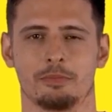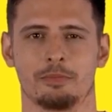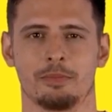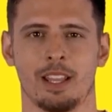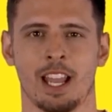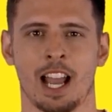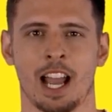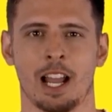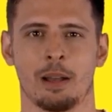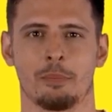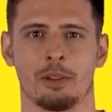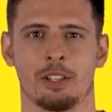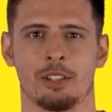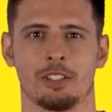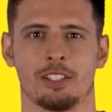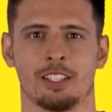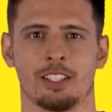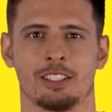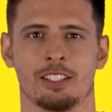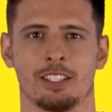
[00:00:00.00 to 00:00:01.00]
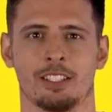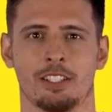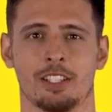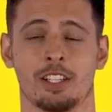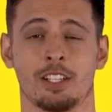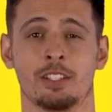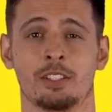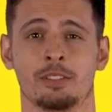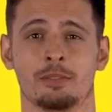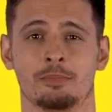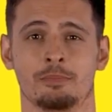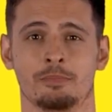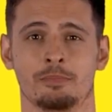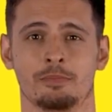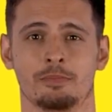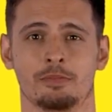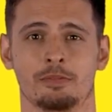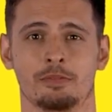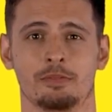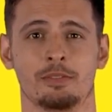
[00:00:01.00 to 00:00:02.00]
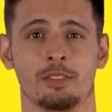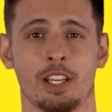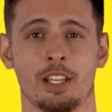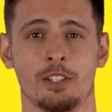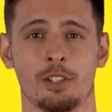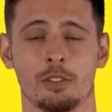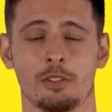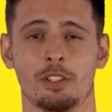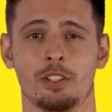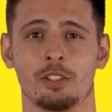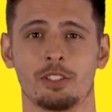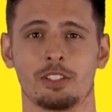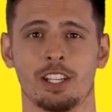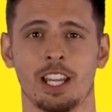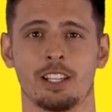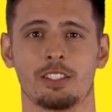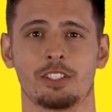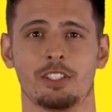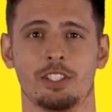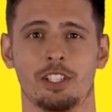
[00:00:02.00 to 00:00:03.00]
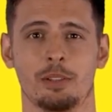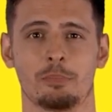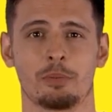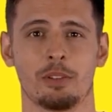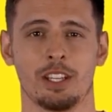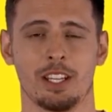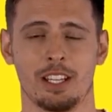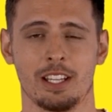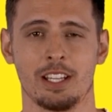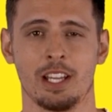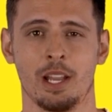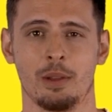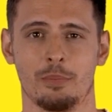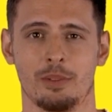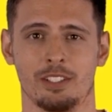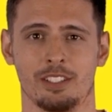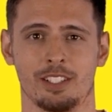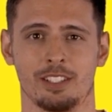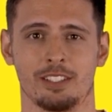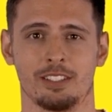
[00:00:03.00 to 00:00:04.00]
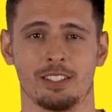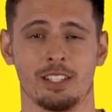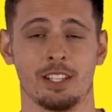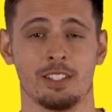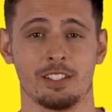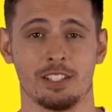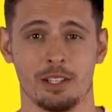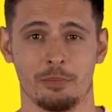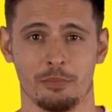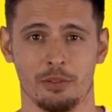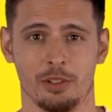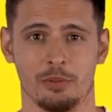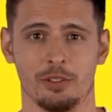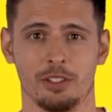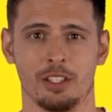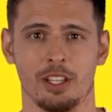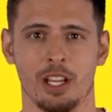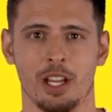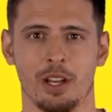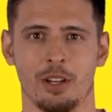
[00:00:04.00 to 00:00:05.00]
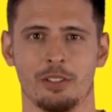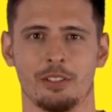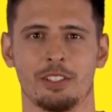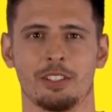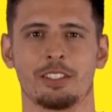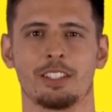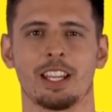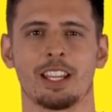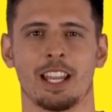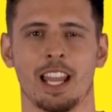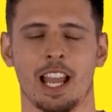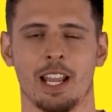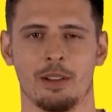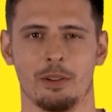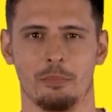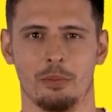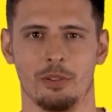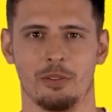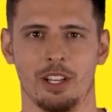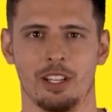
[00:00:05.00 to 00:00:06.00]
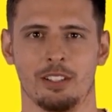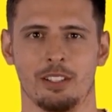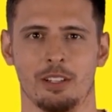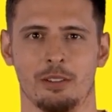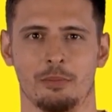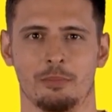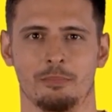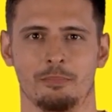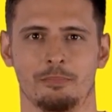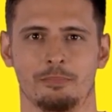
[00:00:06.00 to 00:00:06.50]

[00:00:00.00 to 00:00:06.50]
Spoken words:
The hot weather season is here. Let's review the types of heat-related illnesses, their symptoms and causes, and how to prevent them.